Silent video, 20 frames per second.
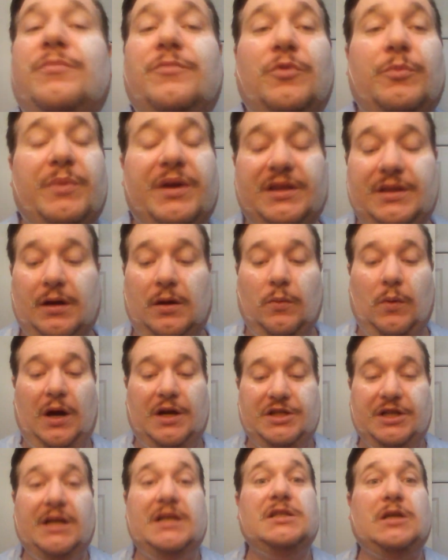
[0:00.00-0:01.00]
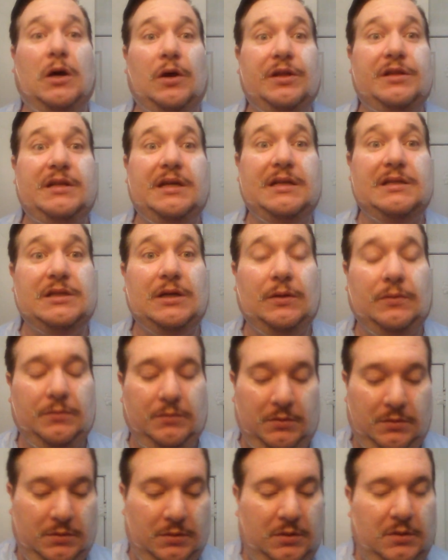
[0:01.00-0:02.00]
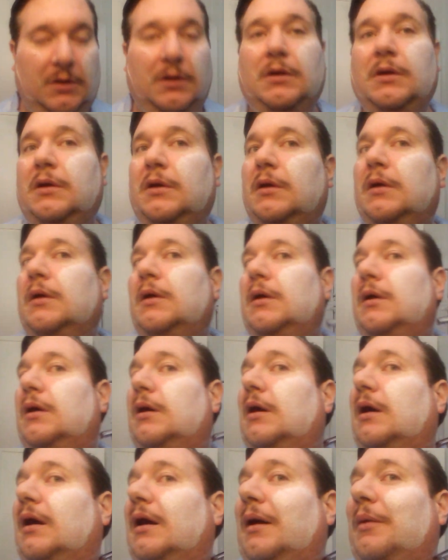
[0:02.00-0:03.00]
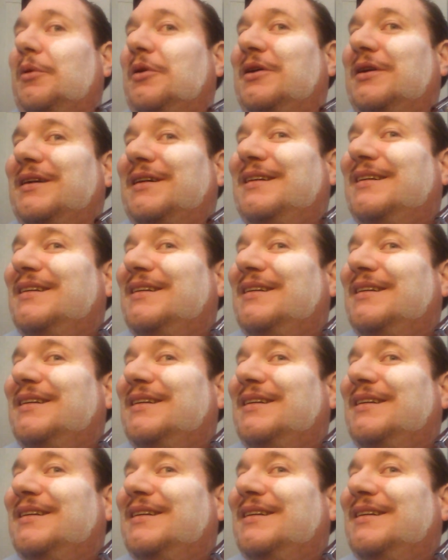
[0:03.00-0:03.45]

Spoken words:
For men that are watching, it's called a T-zone. But